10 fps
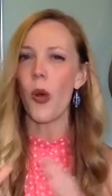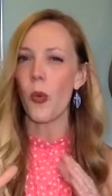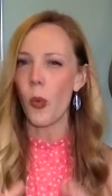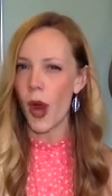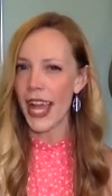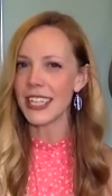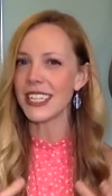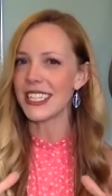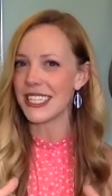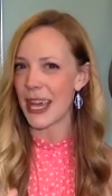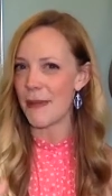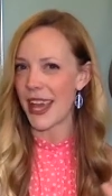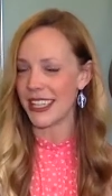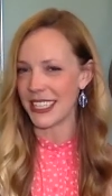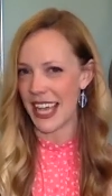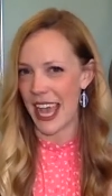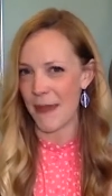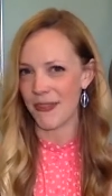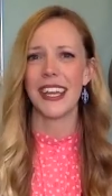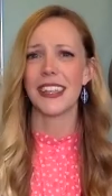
one step at a time.